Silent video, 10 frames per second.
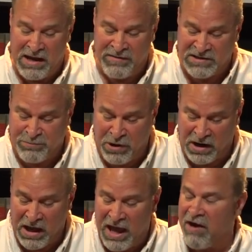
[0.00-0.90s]
in this
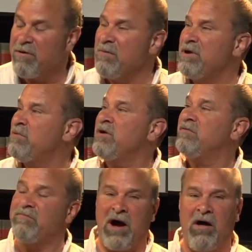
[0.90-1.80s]
book. Every
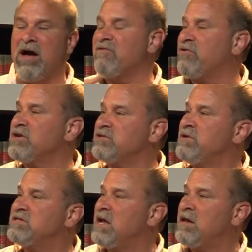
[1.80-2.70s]
Christian would
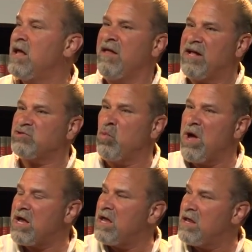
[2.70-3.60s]
be saying, that's
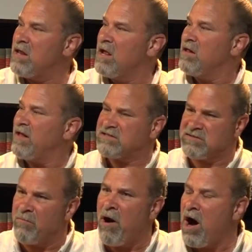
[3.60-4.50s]
wicked. That's
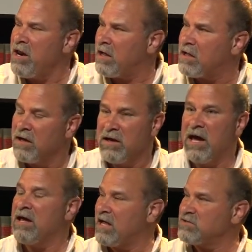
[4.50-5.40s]
demonic.
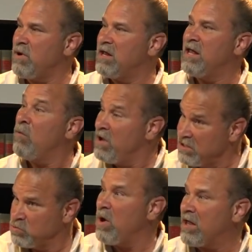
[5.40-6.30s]
And guess what? It
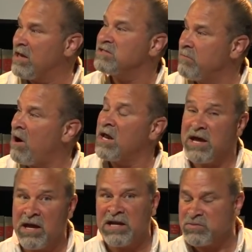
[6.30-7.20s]
is wicked. It's demonic.
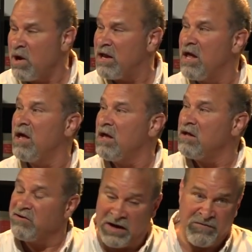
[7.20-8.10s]
And guess what?
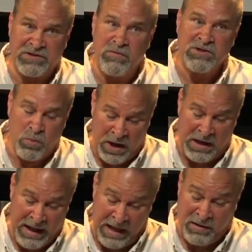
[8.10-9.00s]
Jefferson was
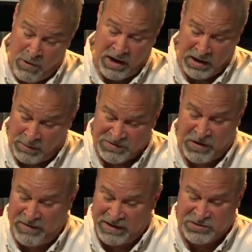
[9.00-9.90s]
wicked and demonic. I'm
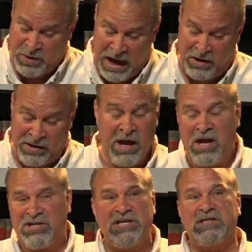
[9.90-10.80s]
sorry. That's reality.
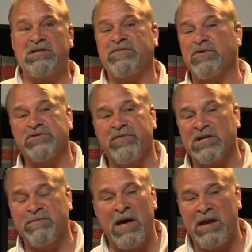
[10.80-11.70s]
Jesus is first for
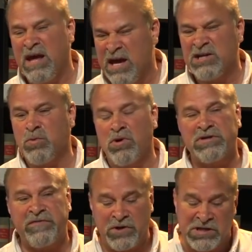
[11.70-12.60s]
us, man. His word
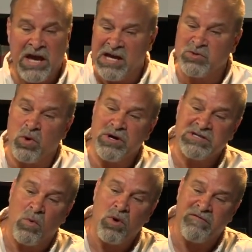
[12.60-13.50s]
is first. His word is
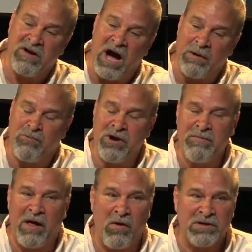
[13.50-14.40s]
the word of God breathed
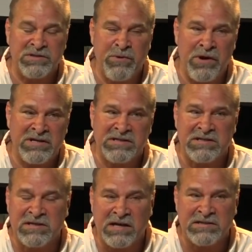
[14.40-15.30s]
by the Holy Spirit. It's
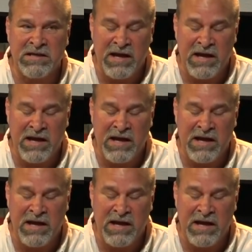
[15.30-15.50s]
disgusting